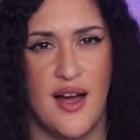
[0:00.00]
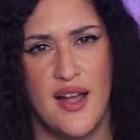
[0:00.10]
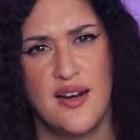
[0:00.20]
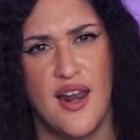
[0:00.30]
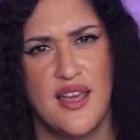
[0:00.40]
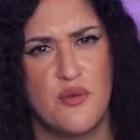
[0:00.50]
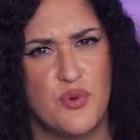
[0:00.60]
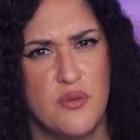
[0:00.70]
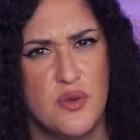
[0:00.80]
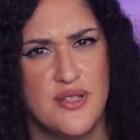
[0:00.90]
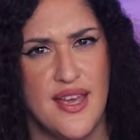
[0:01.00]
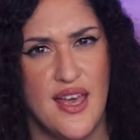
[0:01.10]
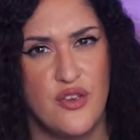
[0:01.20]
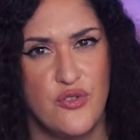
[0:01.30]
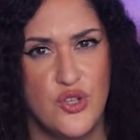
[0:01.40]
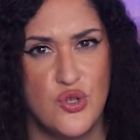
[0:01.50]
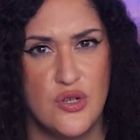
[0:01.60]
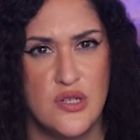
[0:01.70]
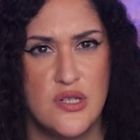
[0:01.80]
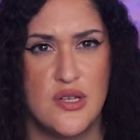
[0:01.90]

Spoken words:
Unlike pre-built AI features,